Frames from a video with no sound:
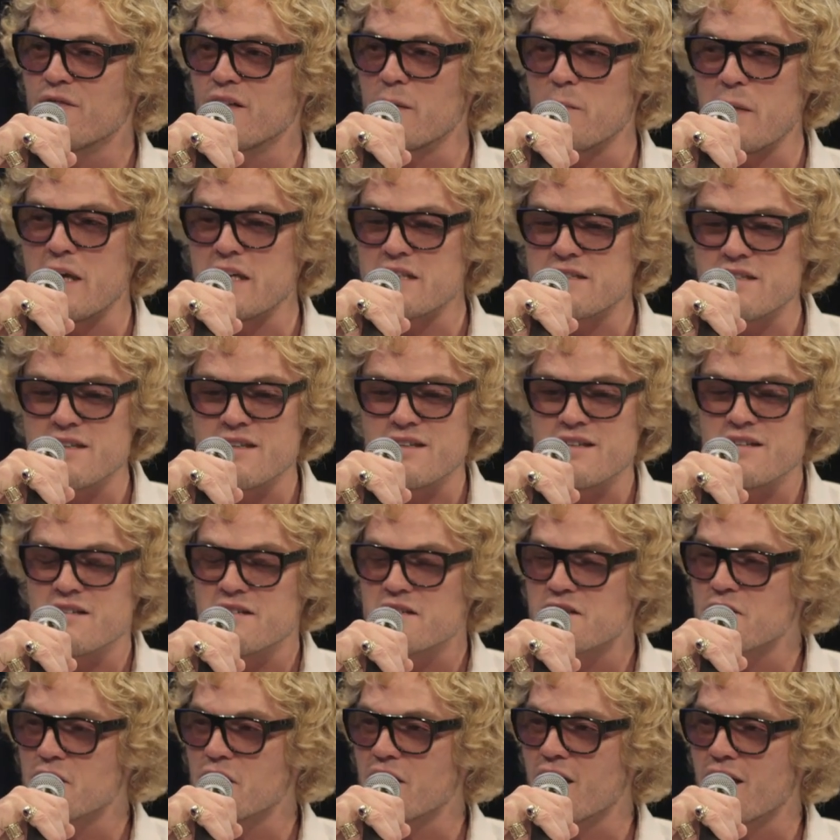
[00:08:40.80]
amazing
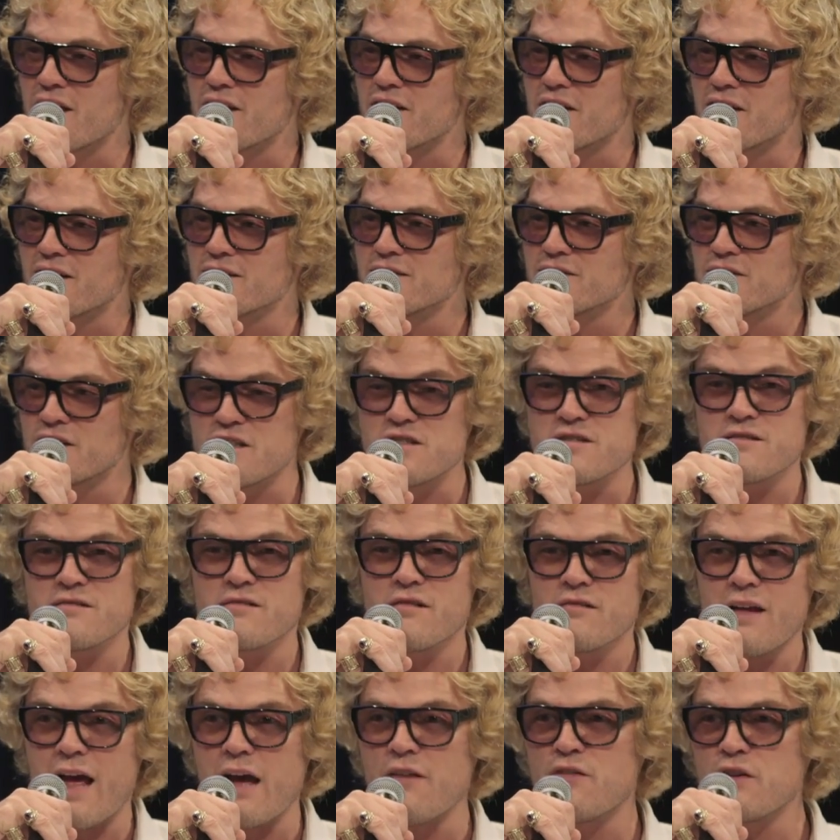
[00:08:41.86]
years together,
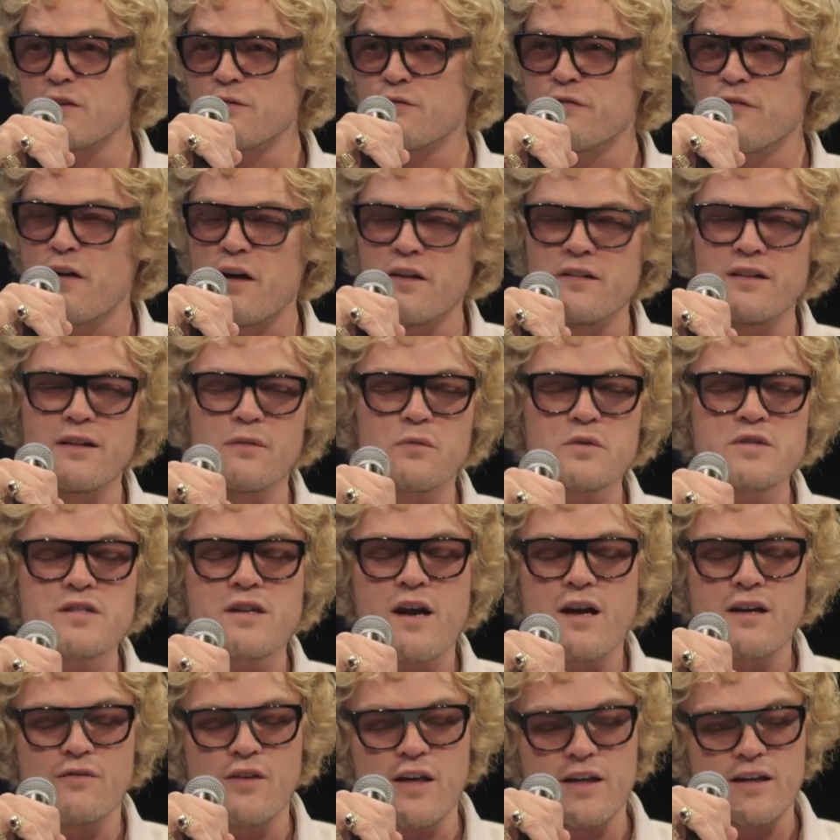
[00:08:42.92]
just having fun. It was
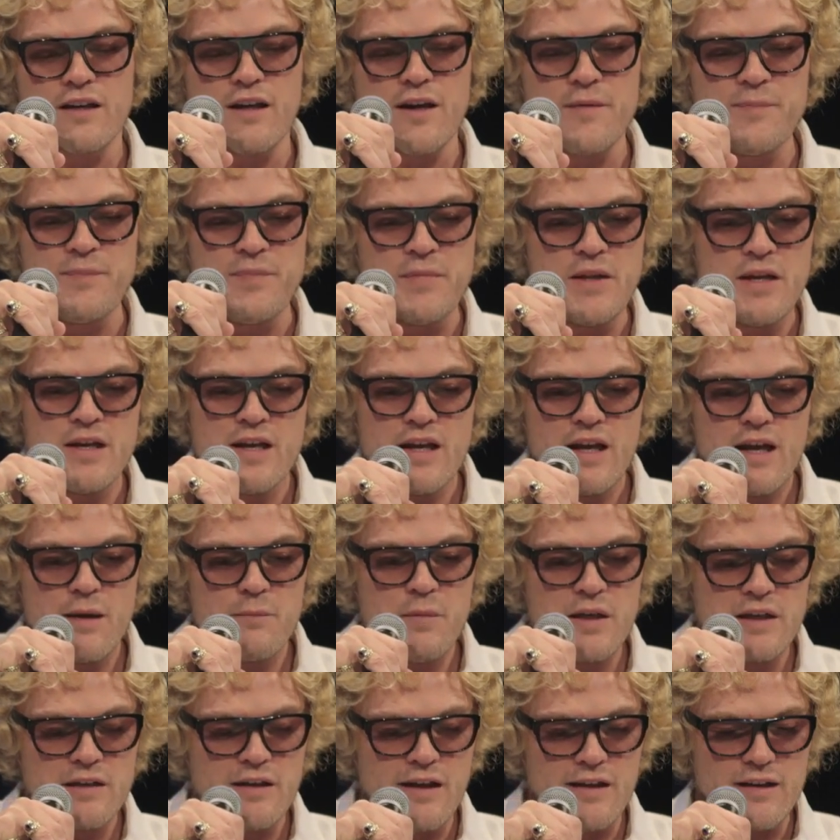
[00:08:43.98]
kind of like a
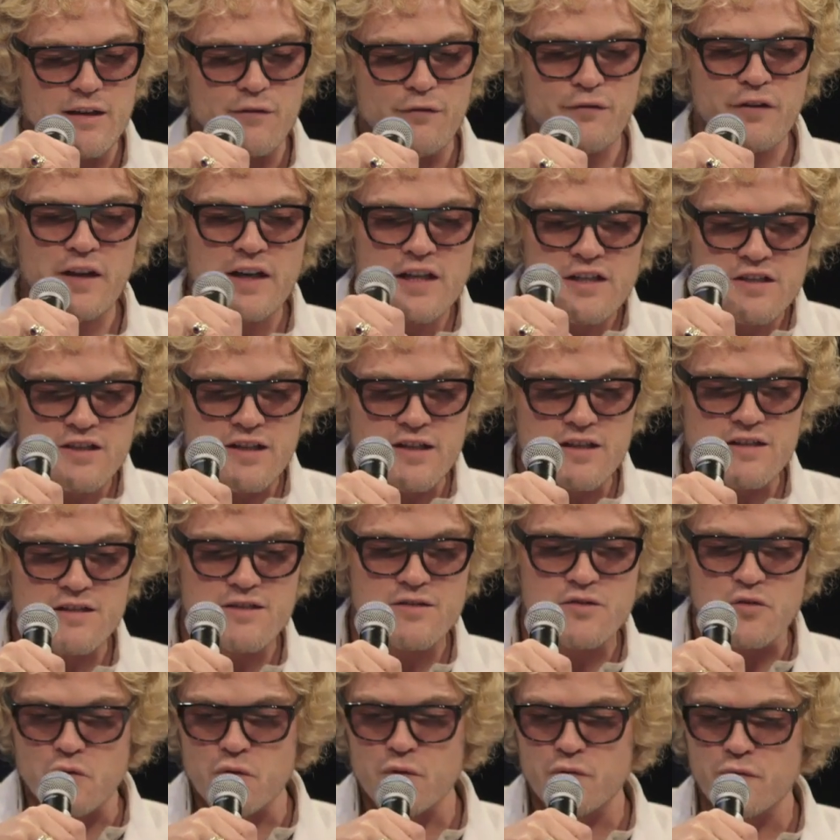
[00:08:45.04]
bit like a finishing
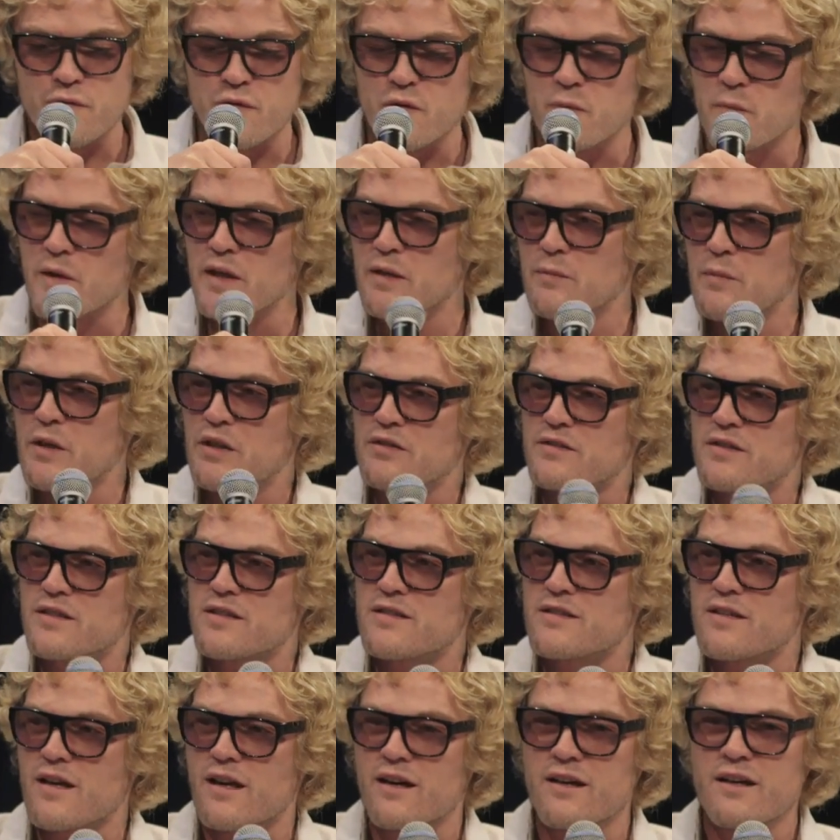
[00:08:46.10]
school for me, because
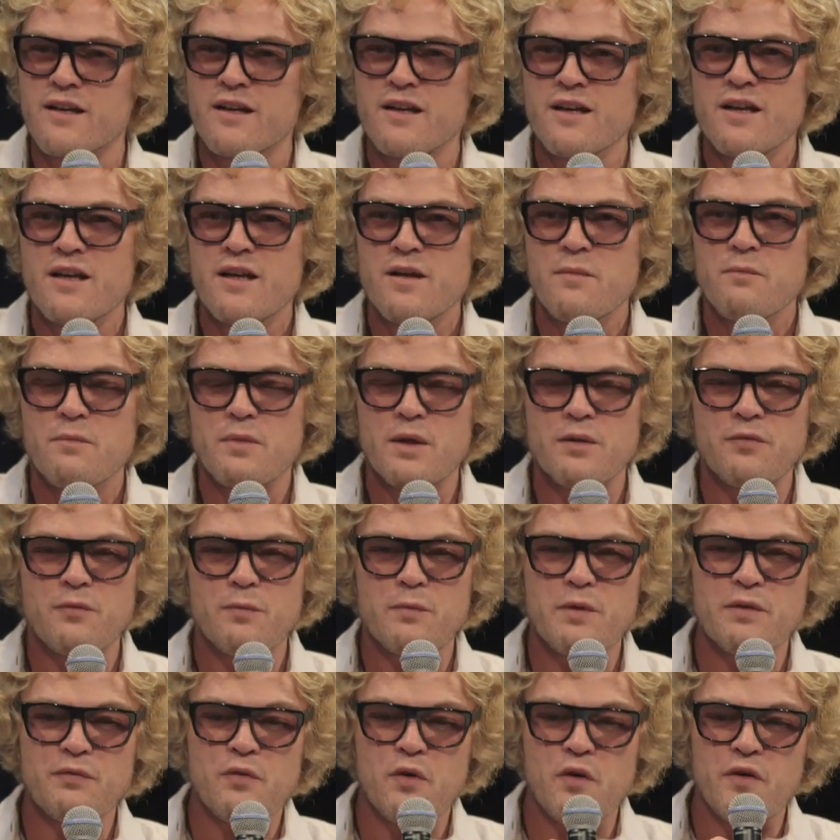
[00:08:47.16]
it's
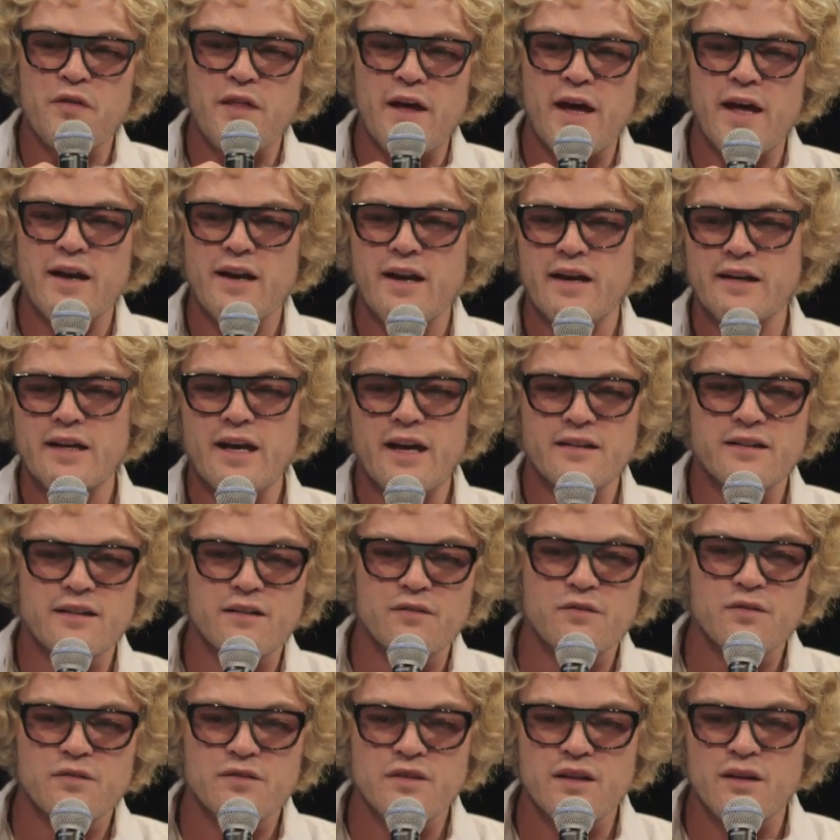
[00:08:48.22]
before then I'd had
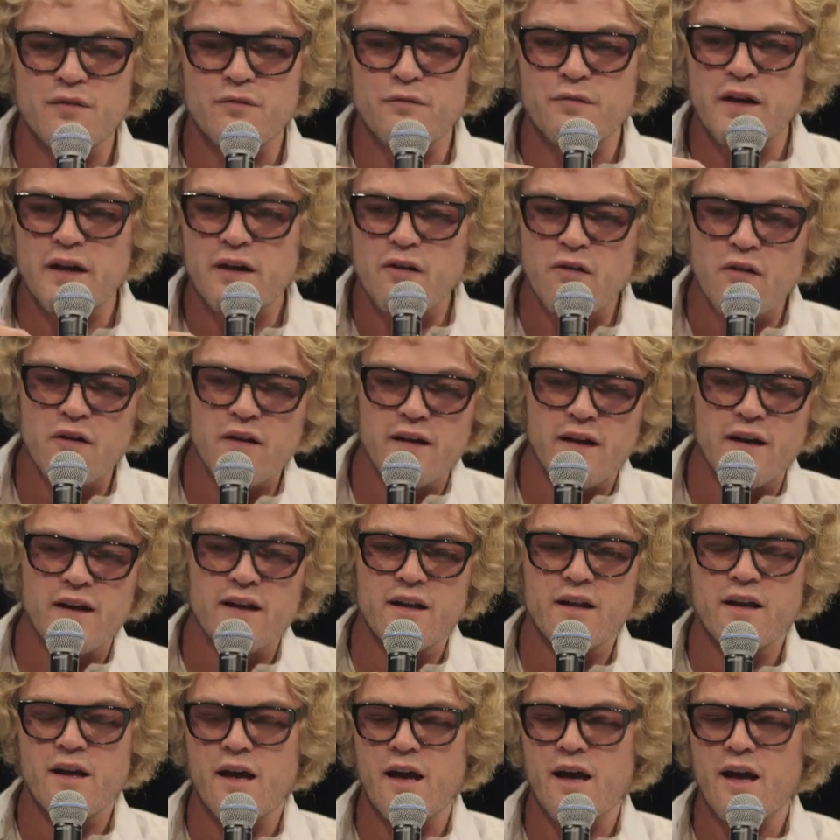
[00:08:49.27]
the vigor
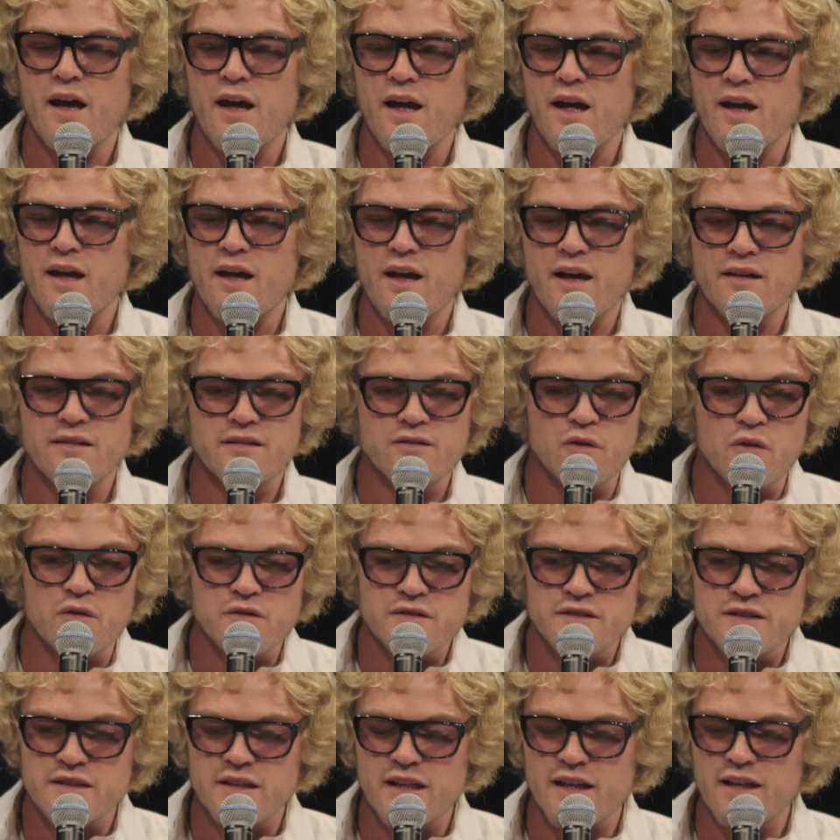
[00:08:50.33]
at
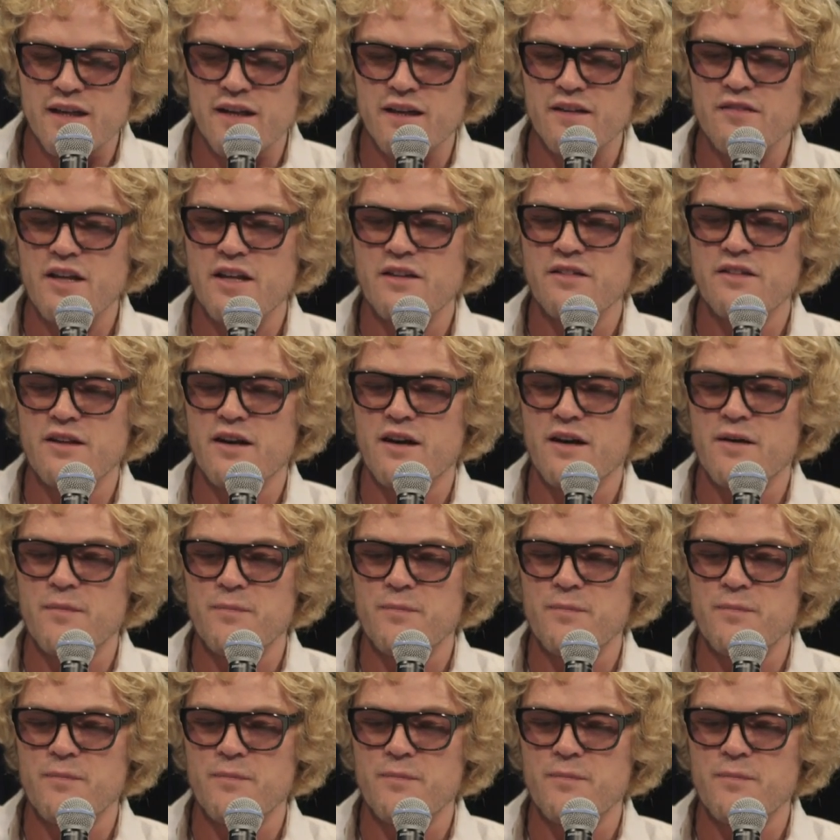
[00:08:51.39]
Gaultier, and then